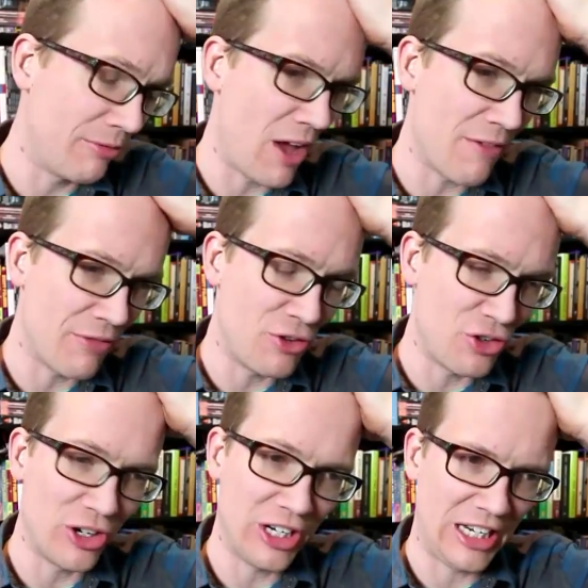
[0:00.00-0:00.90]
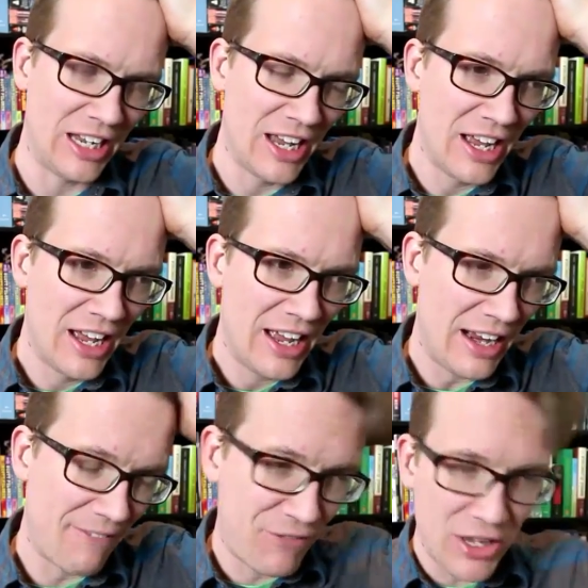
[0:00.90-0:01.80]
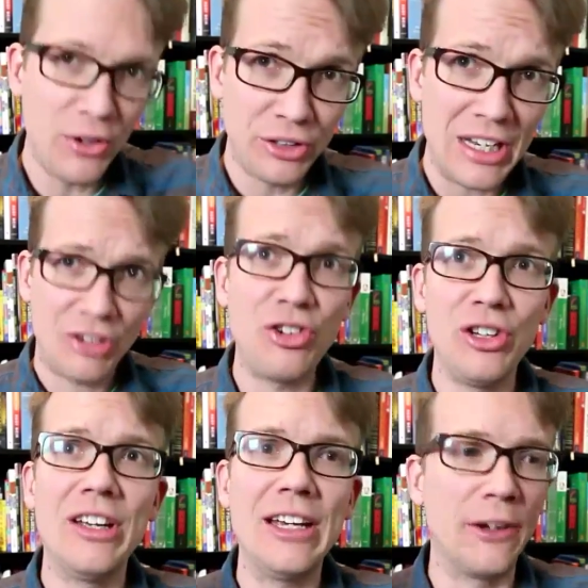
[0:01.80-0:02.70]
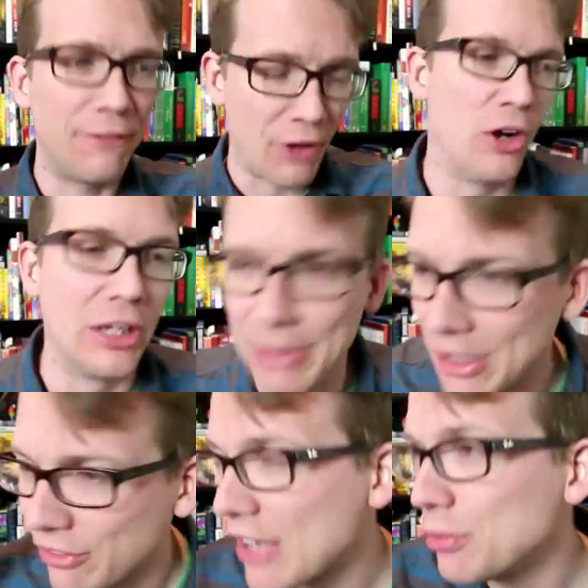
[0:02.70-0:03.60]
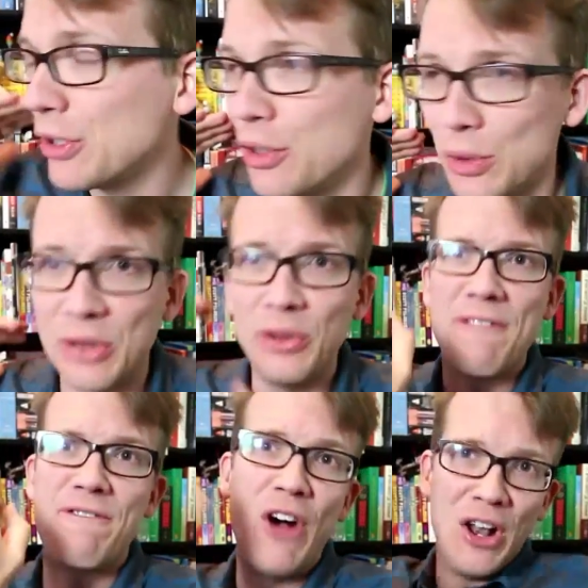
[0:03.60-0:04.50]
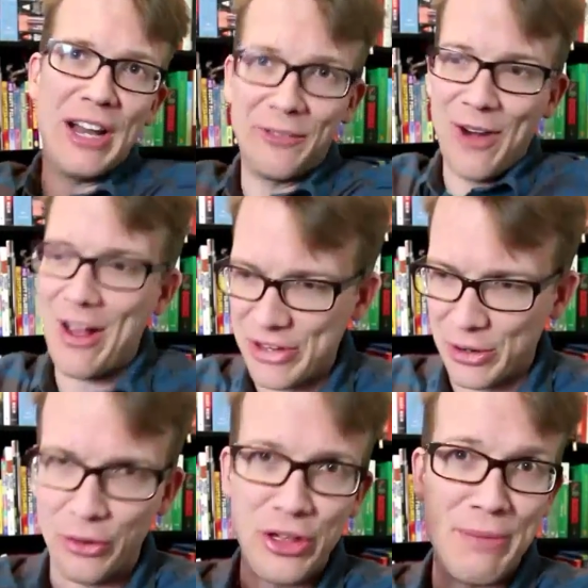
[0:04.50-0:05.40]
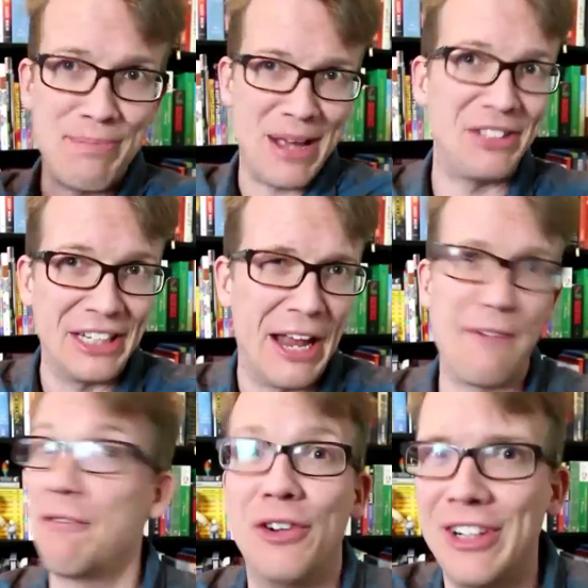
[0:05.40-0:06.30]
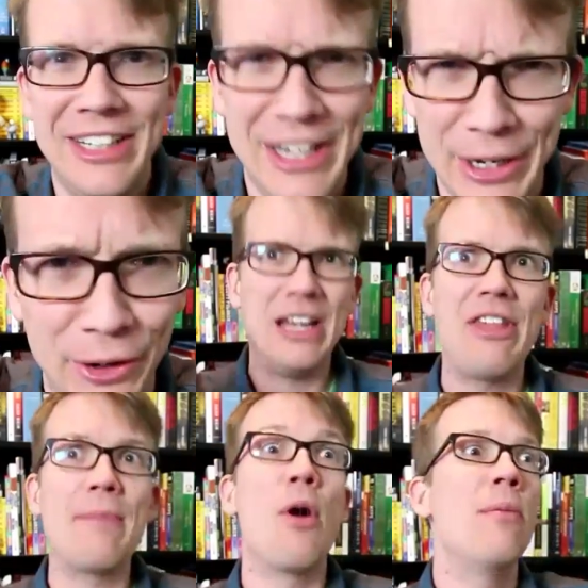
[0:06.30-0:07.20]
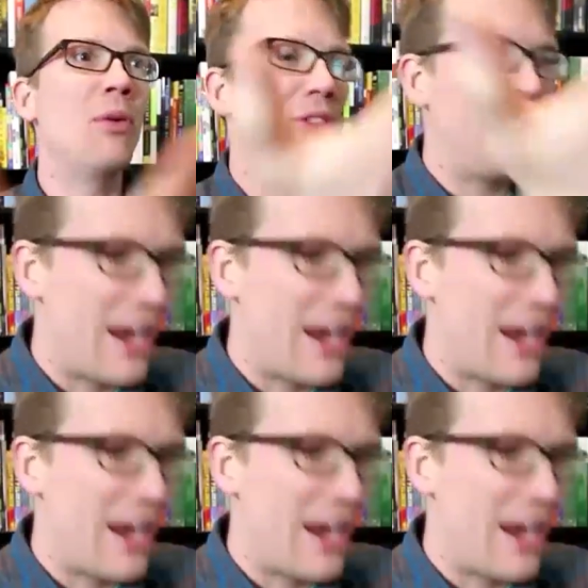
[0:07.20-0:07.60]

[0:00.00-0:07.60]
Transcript: of, of the journey it feels initially like you're falling because that's what you're doing. You're really falling around the Earth and missing it for a year. It's that moment when